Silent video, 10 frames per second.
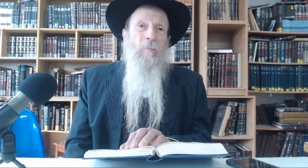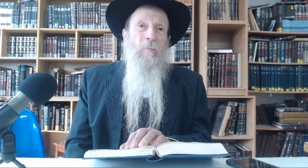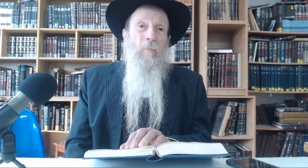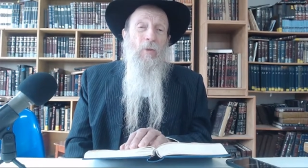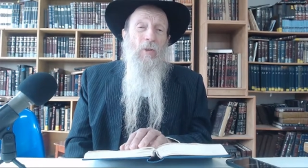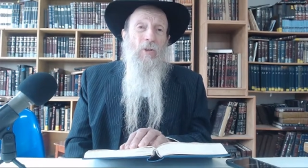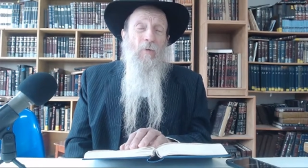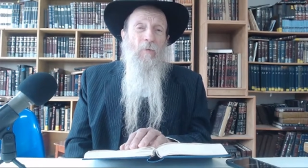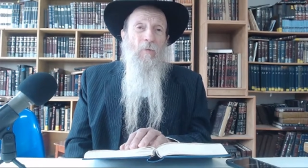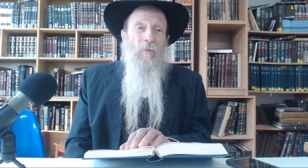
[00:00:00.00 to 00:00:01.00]
We're going to
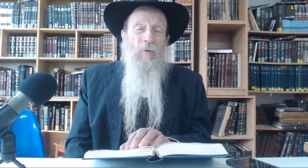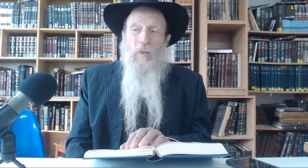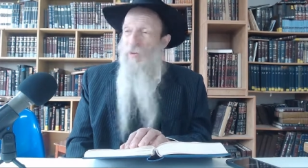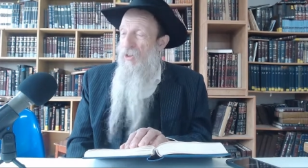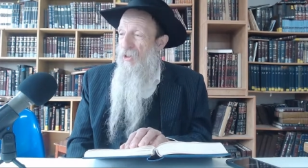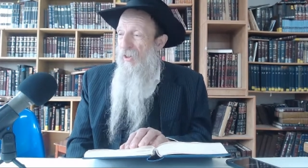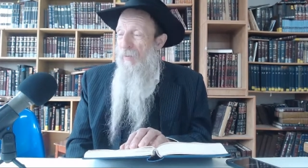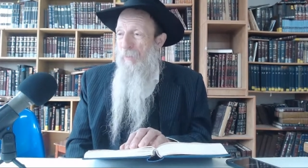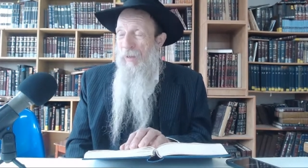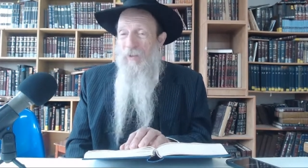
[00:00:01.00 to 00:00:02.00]
suffer. They, they, they sit
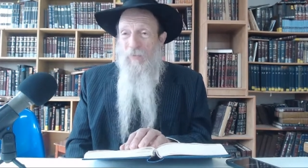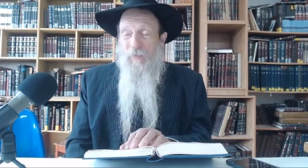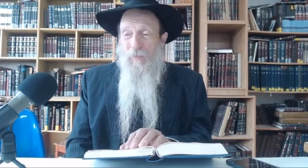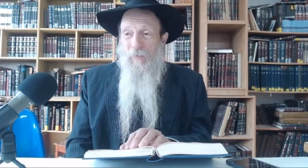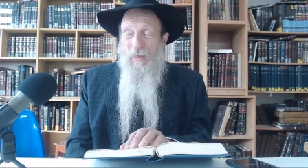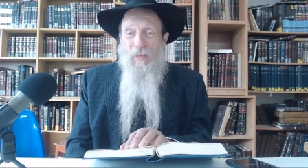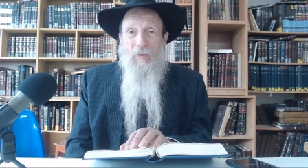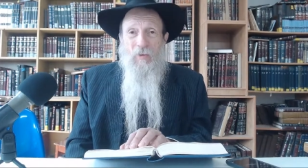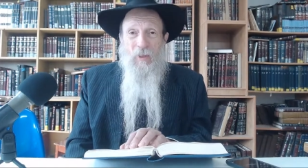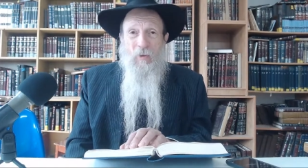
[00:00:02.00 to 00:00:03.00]
on beds of
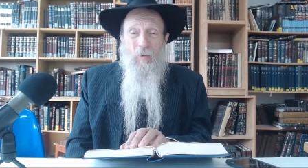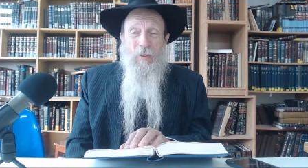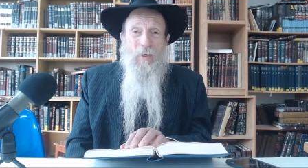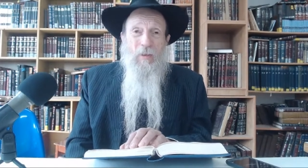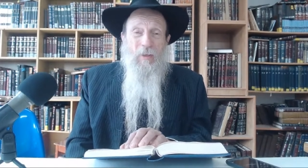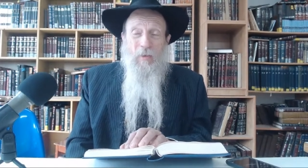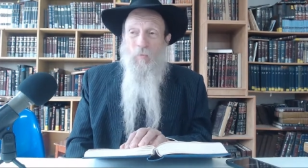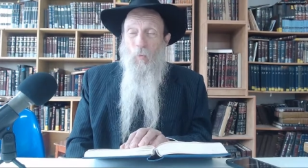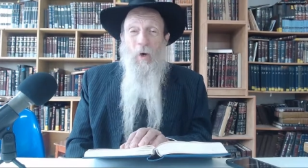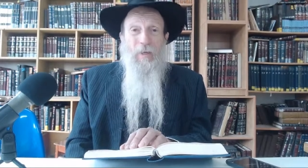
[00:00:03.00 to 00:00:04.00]
nails. They don't eat. They
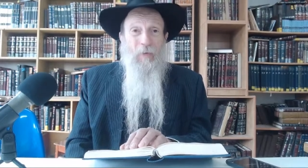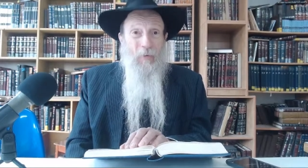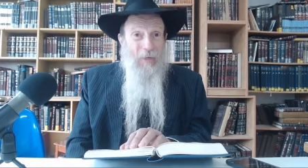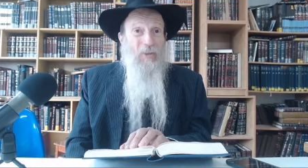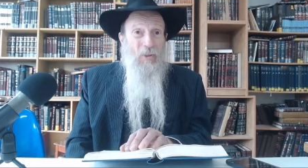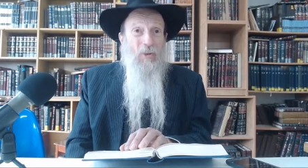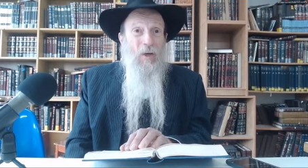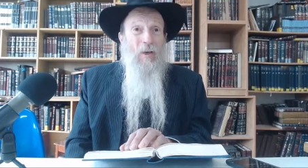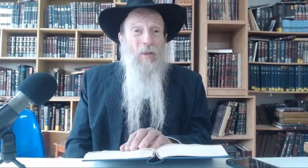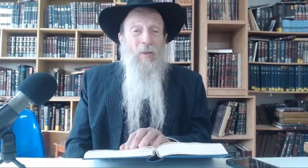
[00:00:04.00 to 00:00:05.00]
walk on their hands. I
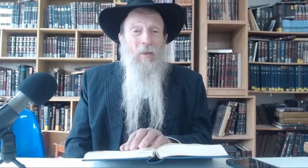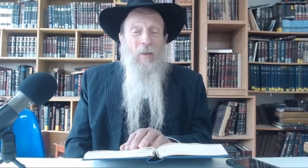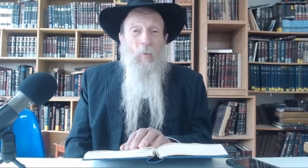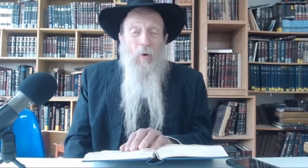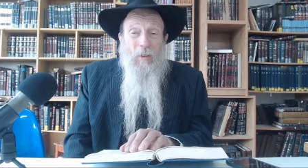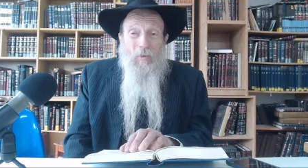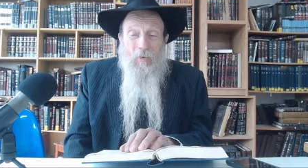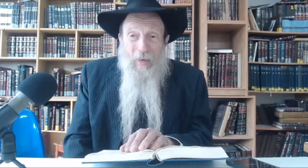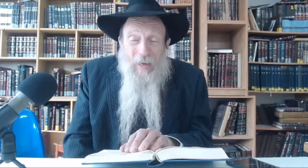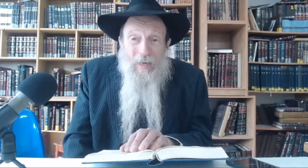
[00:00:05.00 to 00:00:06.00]
saw. They walk on
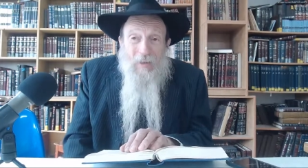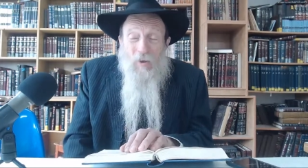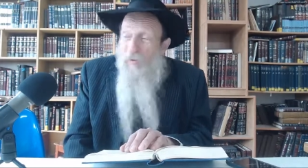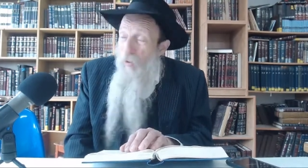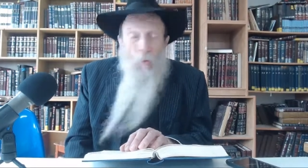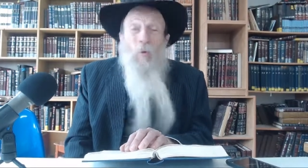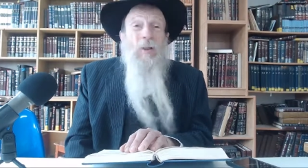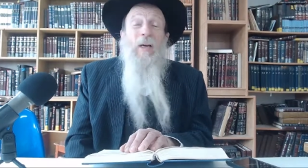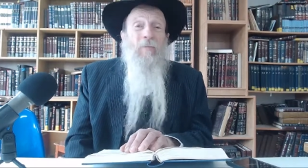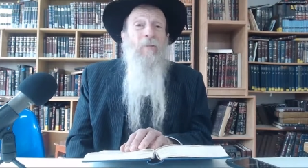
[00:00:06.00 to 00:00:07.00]
their hands all their whole
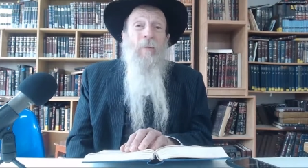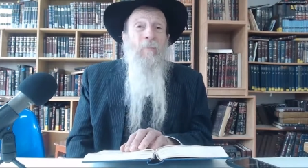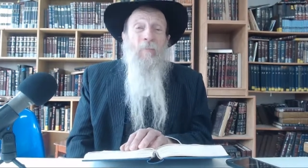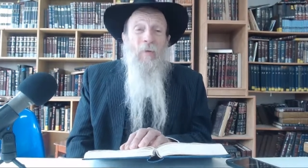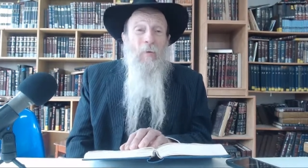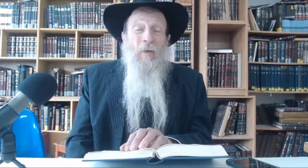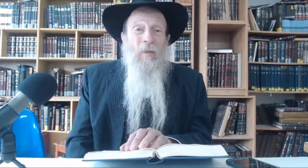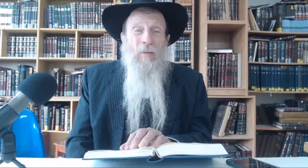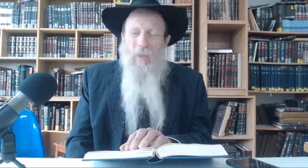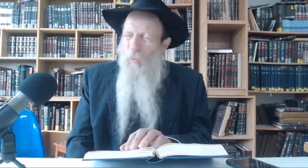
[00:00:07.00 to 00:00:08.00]
life
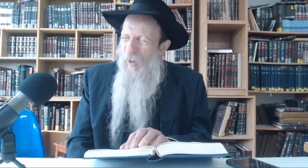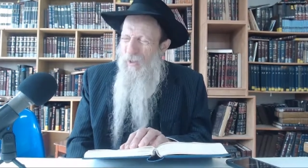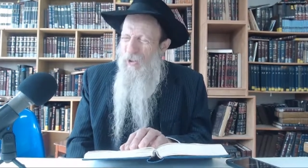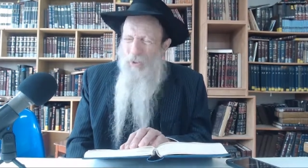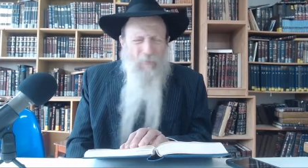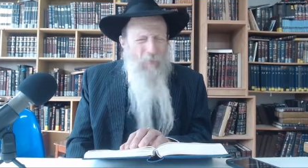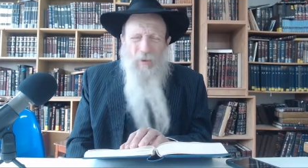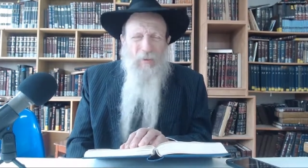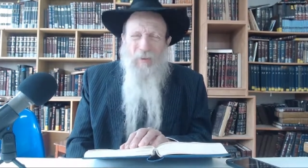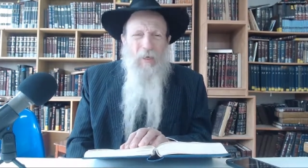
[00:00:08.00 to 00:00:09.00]
right? They want to suffer
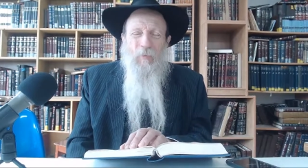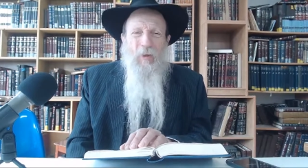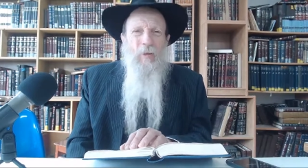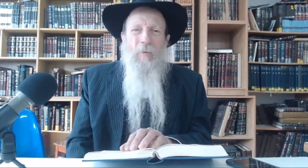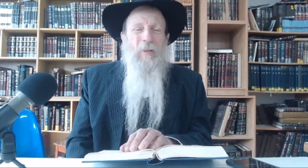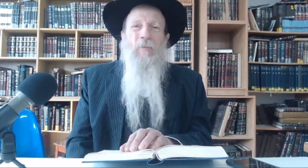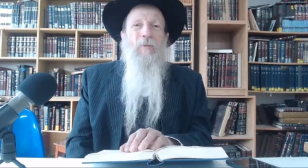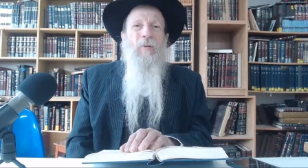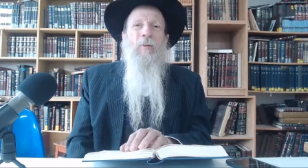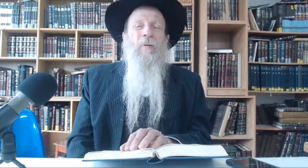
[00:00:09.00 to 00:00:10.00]
all the time. They're going to be different.